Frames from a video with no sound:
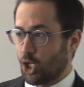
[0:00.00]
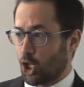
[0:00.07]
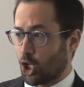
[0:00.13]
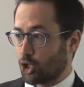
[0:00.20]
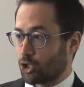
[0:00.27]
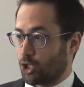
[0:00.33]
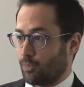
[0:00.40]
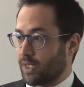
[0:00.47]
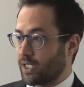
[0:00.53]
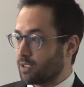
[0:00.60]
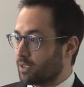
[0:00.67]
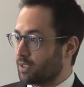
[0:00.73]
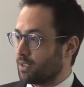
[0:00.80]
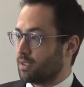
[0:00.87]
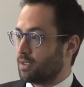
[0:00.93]
Hot
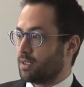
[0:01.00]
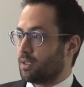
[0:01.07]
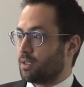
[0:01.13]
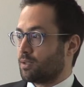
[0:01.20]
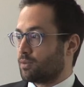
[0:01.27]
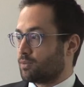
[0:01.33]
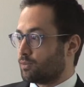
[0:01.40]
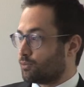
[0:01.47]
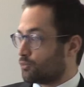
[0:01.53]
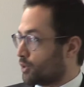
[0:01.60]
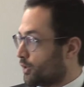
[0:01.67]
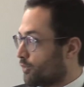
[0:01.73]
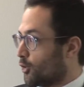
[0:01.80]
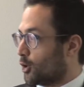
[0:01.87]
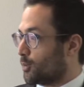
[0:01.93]
topic
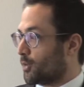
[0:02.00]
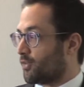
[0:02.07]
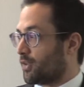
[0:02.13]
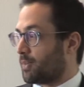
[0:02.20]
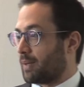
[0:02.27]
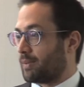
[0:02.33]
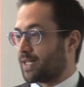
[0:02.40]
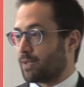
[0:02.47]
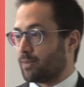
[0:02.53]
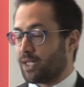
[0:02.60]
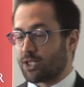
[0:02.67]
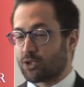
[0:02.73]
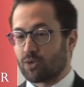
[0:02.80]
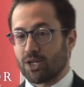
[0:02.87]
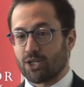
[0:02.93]
reform of the public
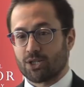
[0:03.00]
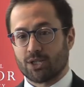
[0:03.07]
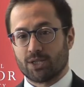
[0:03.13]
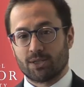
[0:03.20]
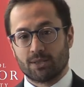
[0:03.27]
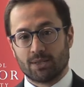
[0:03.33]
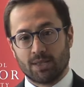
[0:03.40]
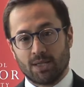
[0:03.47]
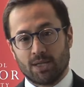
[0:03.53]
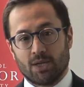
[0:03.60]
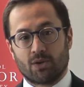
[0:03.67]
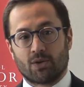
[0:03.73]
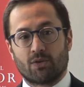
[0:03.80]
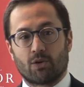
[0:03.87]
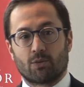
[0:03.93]
administration,
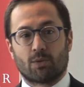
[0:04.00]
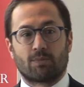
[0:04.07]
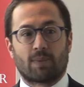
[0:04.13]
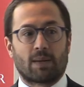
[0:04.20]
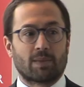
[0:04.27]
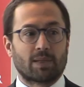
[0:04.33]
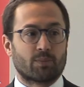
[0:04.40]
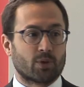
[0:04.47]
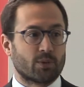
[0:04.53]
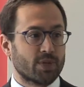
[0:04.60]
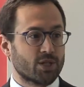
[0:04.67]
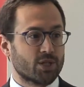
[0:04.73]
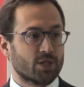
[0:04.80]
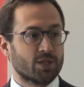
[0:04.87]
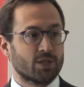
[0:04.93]
reform of public
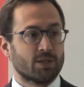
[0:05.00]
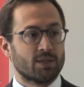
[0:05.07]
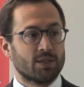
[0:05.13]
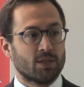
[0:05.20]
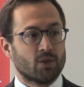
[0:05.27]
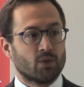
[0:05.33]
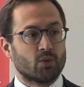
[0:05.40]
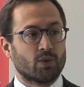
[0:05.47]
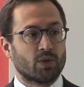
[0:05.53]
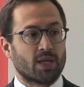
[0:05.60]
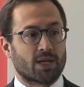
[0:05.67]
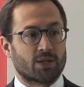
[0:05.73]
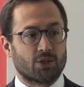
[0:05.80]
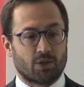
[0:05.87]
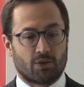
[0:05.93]
provision,
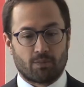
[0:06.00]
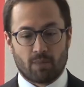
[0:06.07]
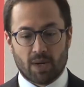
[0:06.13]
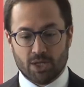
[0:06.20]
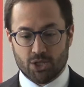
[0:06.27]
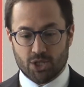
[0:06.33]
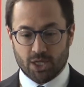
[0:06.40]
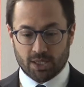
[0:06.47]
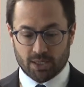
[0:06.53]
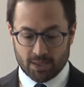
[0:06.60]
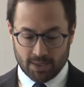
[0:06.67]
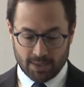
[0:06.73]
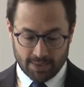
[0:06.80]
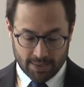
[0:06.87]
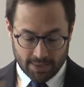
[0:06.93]
reduction of budget.
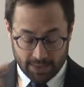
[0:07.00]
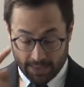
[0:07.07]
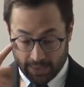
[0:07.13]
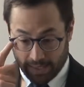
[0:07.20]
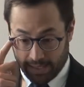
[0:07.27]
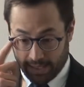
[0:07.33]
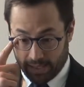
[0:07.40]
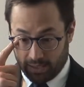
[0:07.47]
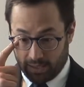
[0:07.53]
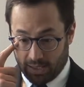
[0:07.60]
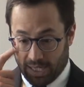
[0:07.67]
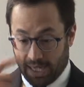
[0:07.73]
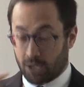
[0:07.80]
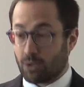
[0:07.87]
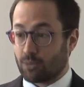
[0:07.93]

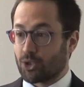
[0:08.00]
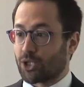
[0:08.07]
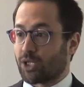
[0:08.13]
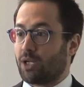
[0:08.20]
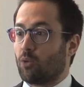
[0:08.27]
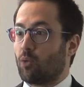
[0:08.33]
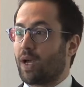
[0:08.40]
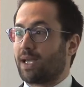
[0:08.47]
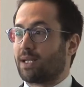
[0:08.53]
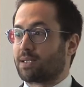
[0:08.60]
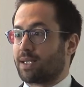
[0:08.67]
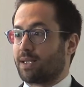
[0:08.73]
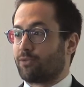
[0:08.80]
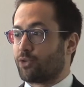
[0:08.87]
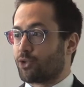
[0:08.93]
And I know I'm talking in Wales,
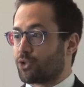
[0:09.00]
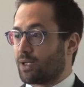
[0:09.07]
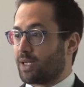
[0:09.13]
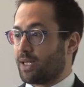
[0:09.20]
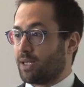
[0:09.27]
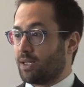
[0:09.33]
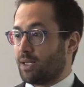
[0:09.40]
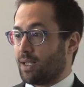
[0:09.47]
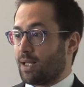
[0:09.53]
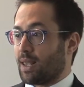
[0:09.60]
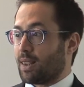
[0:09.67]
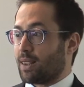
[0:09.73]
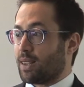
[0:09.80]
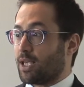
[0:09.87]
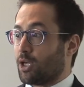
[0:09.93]
and unfortunately,
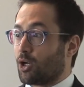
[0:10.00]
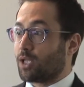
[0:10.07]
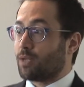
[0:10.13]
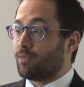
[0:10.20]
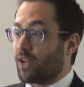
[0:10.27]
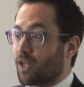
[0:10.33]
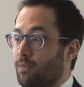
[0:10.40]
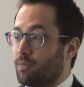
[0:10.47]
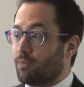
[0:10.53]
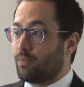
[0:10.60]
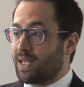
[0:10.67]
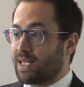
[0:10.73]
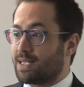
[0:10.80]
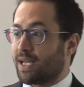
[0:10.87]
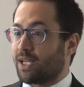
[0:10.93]
the only very
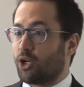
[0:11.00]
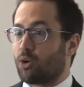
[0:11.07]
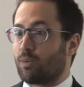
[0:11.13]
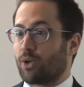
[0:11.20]
bits I know